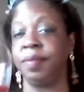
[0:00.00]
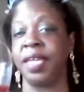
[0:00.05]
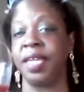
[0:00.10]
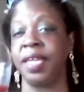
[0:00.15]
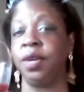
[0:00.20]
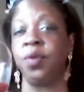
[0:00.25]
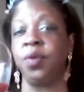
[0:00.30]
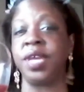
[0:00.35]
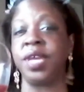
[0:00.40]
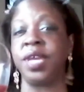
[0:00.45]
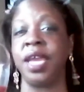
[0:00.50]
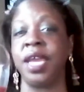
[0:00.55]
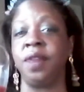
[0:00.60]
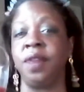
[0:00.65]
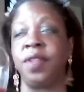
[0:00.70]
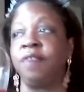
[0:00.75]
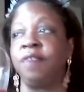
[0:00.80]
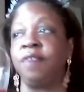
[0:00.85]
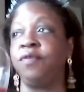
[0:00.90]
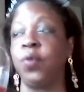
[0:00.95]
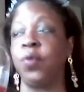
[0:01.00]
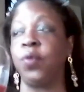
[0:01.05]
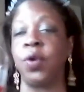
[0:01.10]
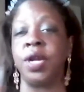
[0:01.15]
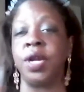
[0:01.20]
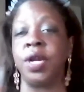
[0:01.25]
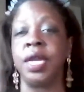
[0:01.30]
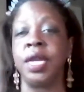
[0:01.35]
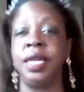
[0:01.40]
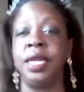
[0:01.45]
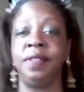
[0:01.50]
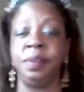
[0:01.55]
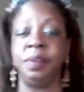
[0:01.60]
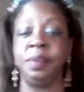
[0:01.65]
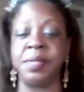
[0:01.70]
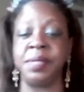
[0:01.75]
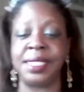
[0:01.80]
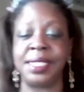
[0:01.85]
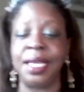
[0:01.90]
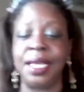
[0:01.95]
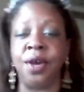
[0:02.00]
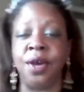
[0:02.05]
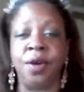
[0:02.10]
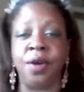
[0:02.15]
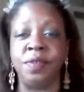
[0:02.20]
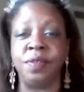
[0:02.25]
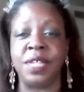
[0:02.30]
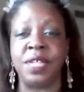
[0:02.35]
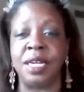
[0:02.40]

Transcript: They don't care. They're for themselves.